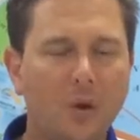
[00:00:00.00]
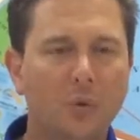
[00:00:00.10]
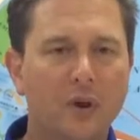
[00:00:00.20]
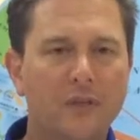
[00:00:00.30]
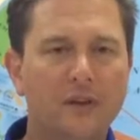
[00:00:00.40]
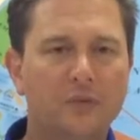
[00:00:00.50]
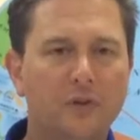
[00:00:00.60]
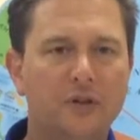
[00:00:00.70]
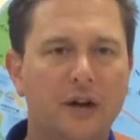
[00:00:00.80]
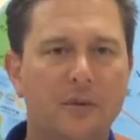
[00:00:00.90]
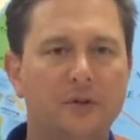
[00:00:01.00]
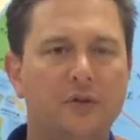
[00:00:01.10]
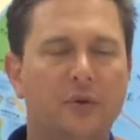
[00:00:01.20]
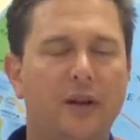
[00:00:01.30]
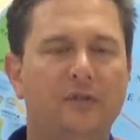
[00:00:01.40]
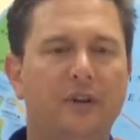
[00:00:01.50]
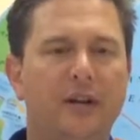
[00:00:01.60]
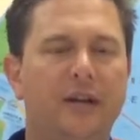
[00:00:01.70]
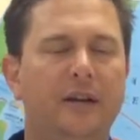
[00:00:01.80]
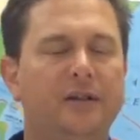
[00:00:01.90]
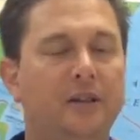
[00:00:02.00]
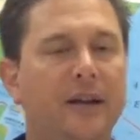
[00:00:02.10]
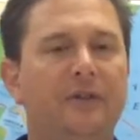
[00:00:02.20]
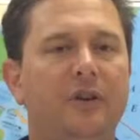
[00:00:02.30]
One of the things we want to talk about slavery is